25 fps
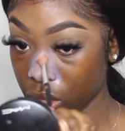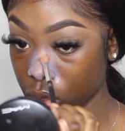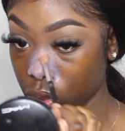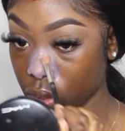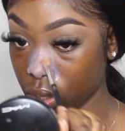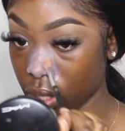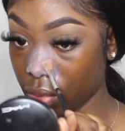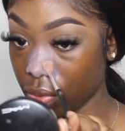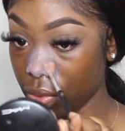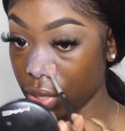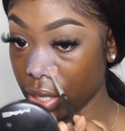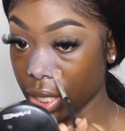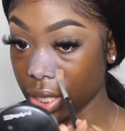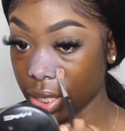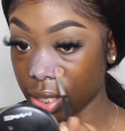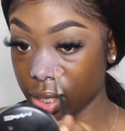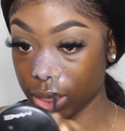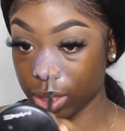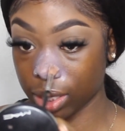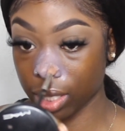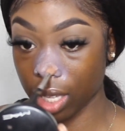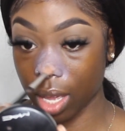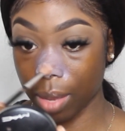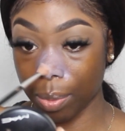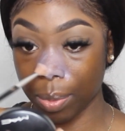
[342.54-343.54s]
So I feel like
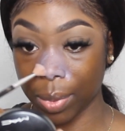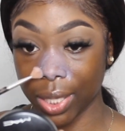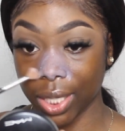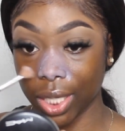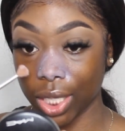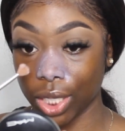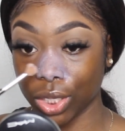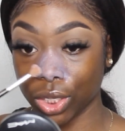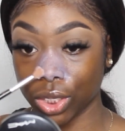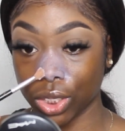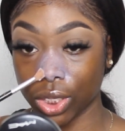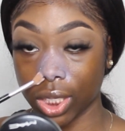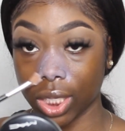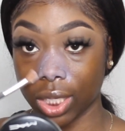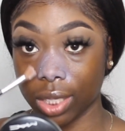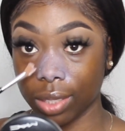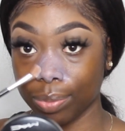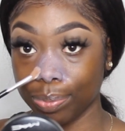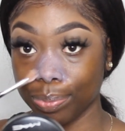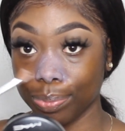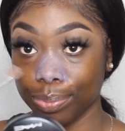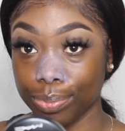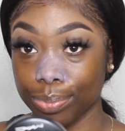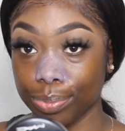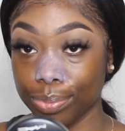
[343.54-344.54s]
this
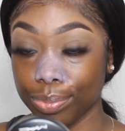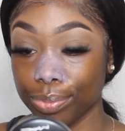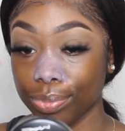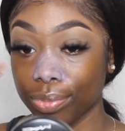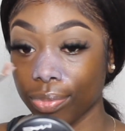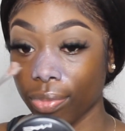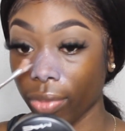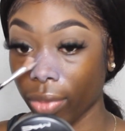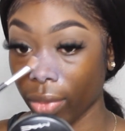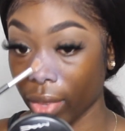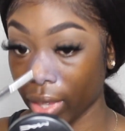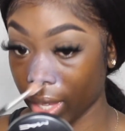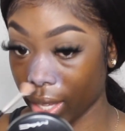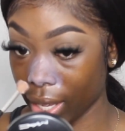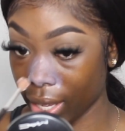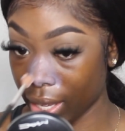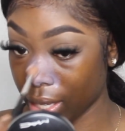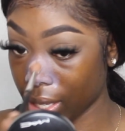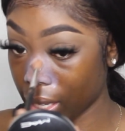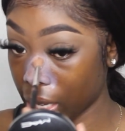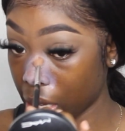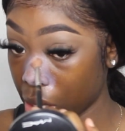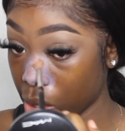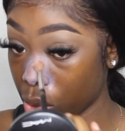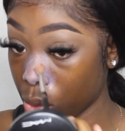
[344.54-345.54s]
combination
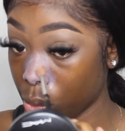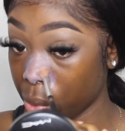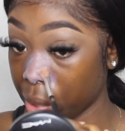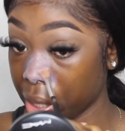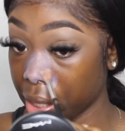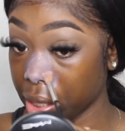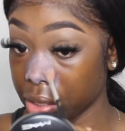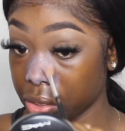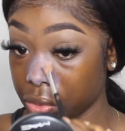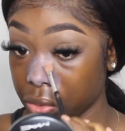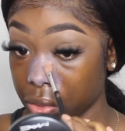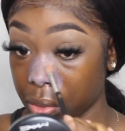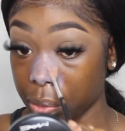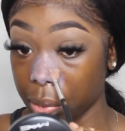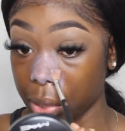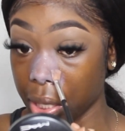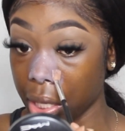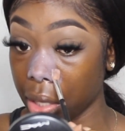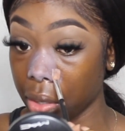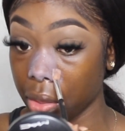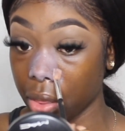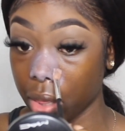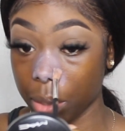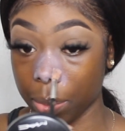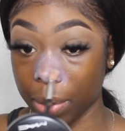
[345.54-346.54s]
works for
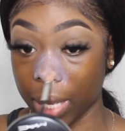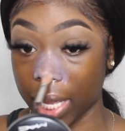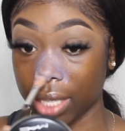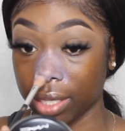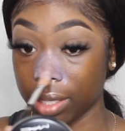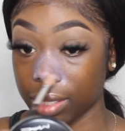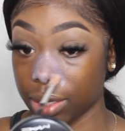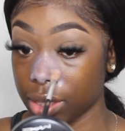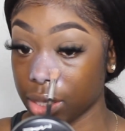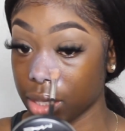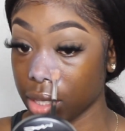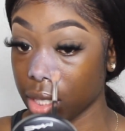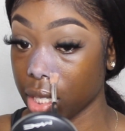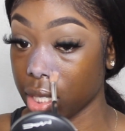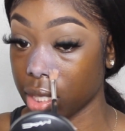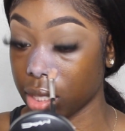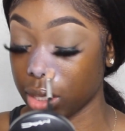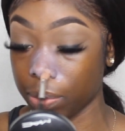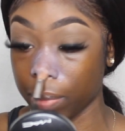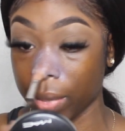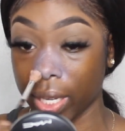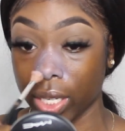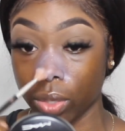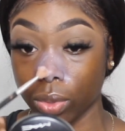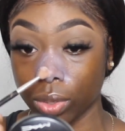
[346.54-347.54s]
me the best
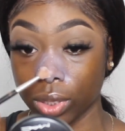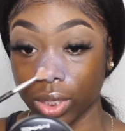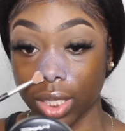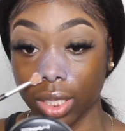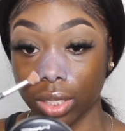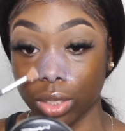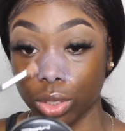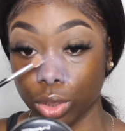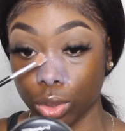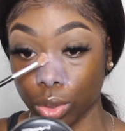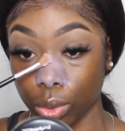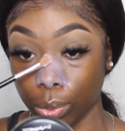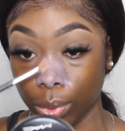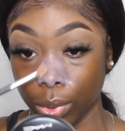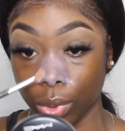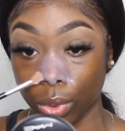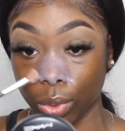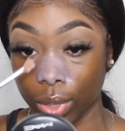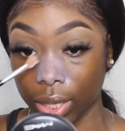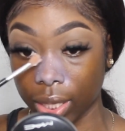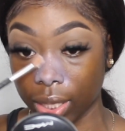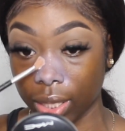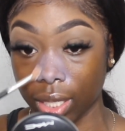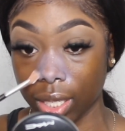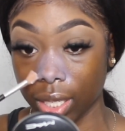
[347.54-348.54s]
because my nose gets super
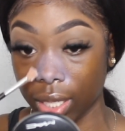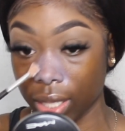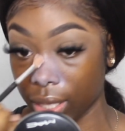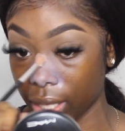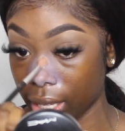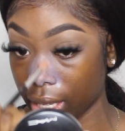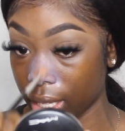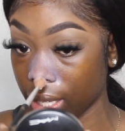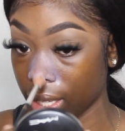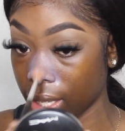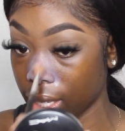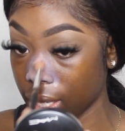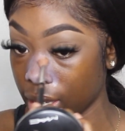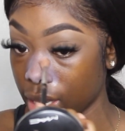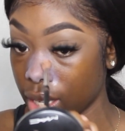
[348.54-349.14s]
oily, like